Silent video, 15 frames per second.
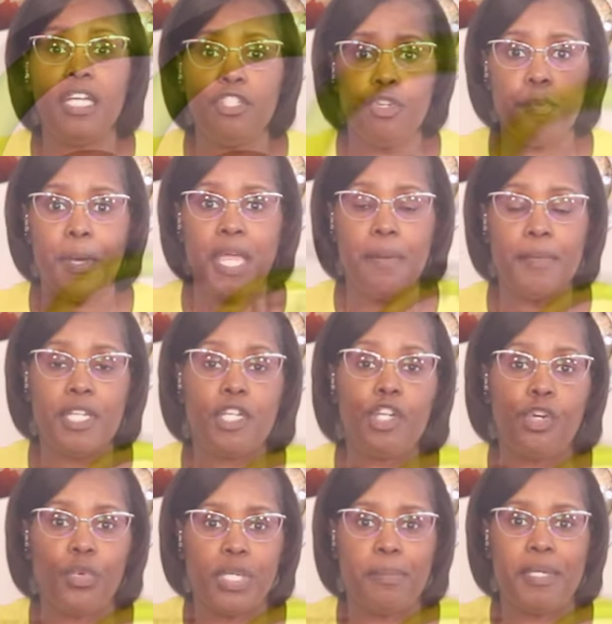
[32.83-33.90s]
underpayment
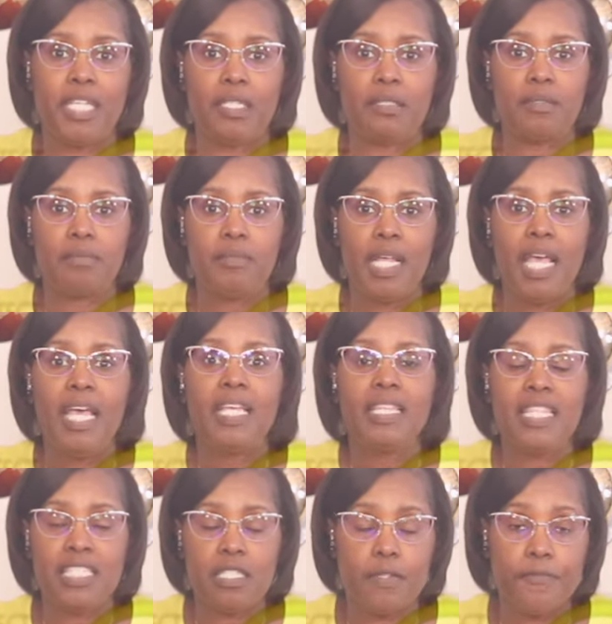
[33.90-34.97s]
agreement.
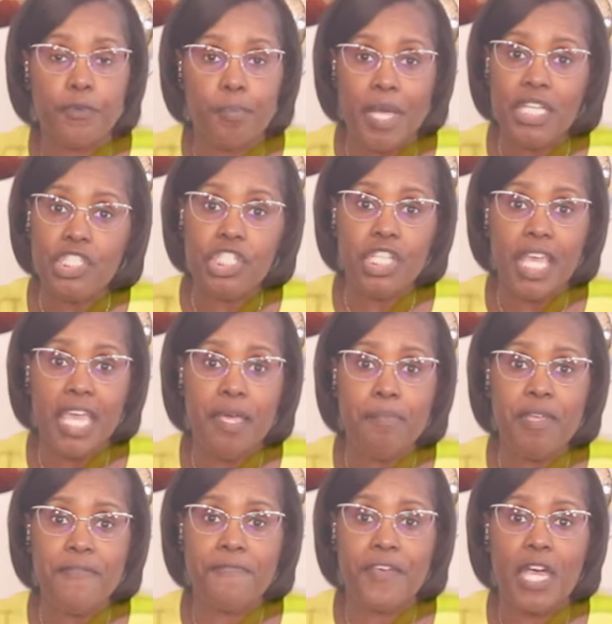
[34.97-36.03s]
This information
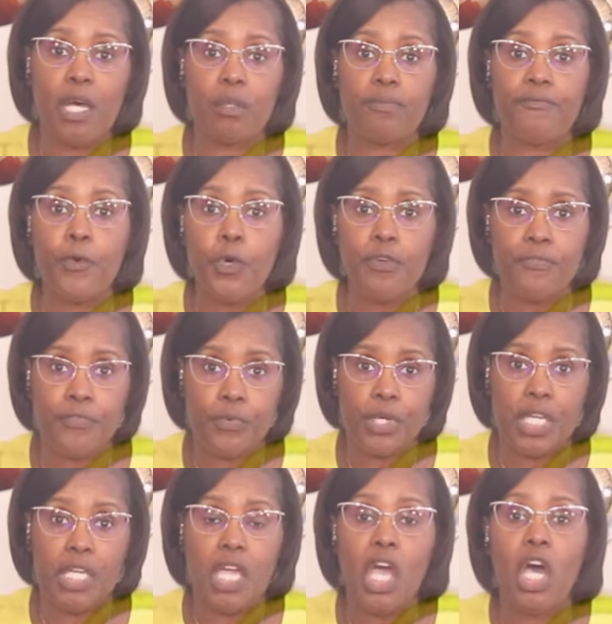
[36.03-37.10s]
can be found for
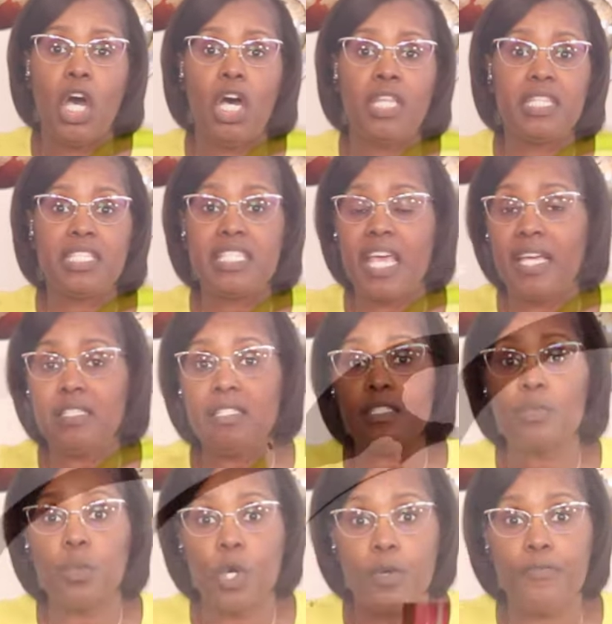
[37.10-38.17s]
free on the
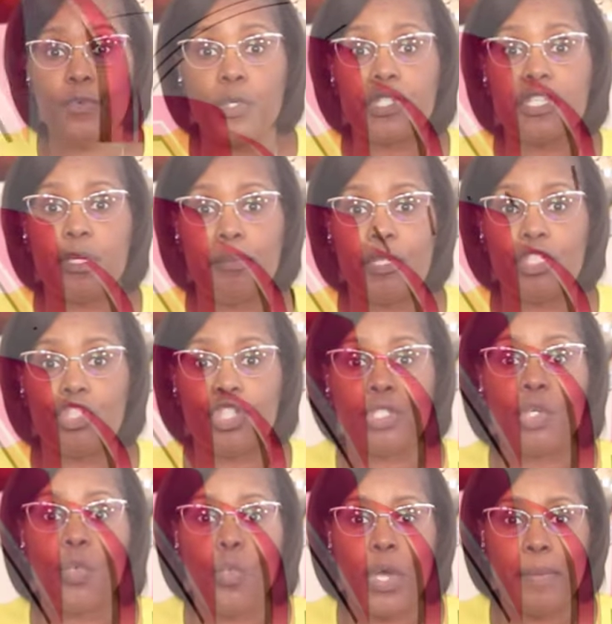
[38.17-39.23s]
Texas Workforce
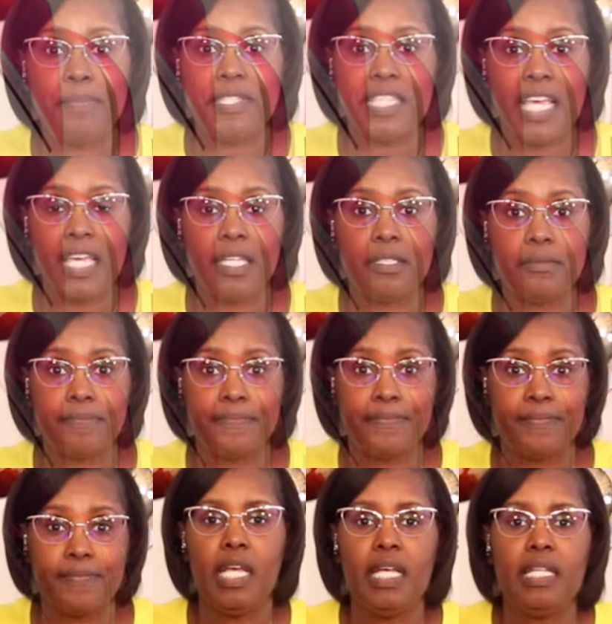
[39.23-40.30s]
Commission website.
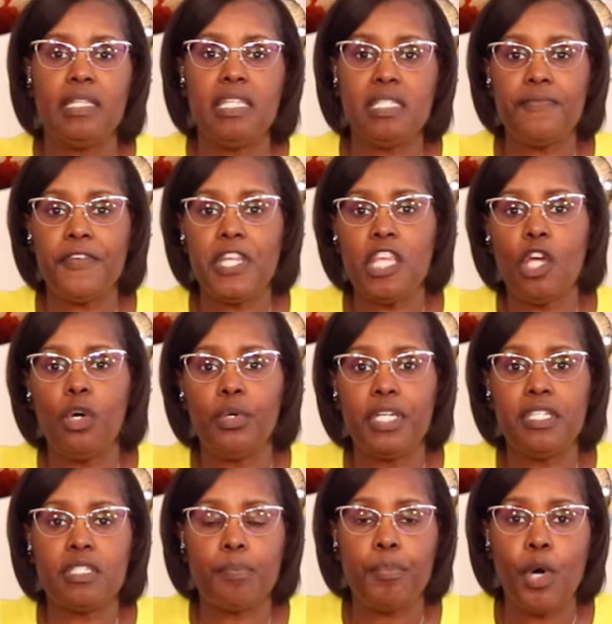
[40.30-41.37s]
This video
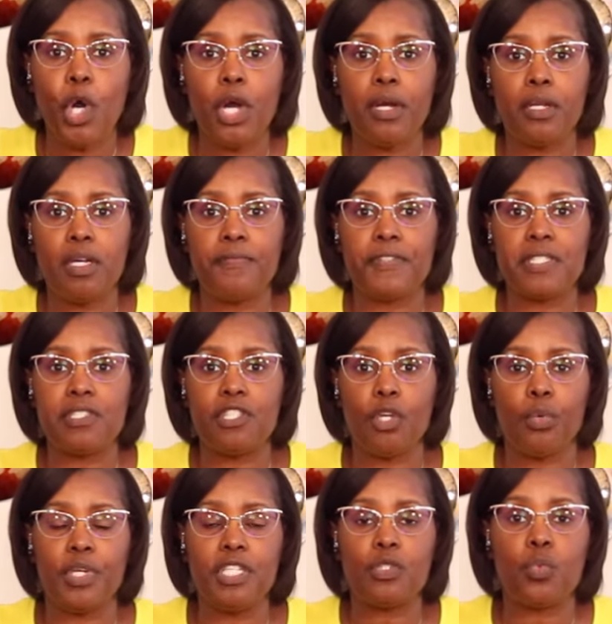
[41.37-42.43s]
is a part of a
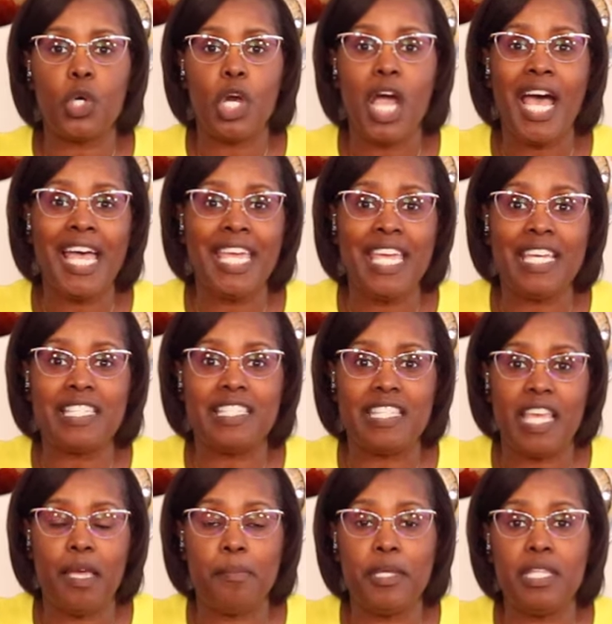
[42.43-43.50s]
series where I
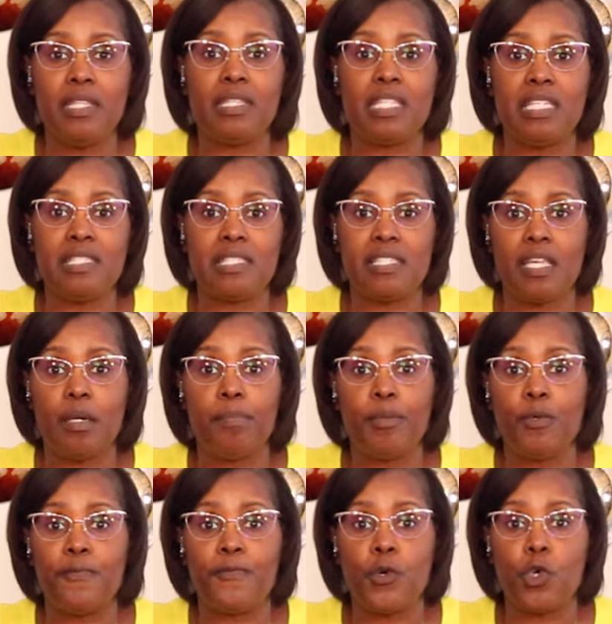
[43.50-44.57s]
examine these
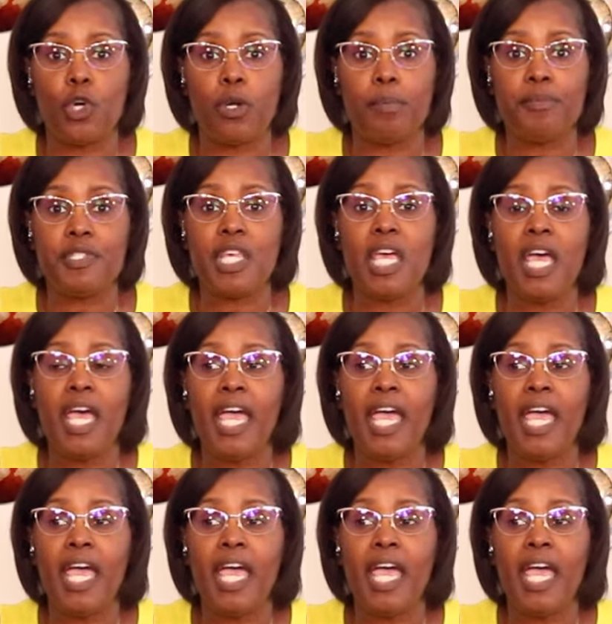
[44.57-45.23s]
sample forms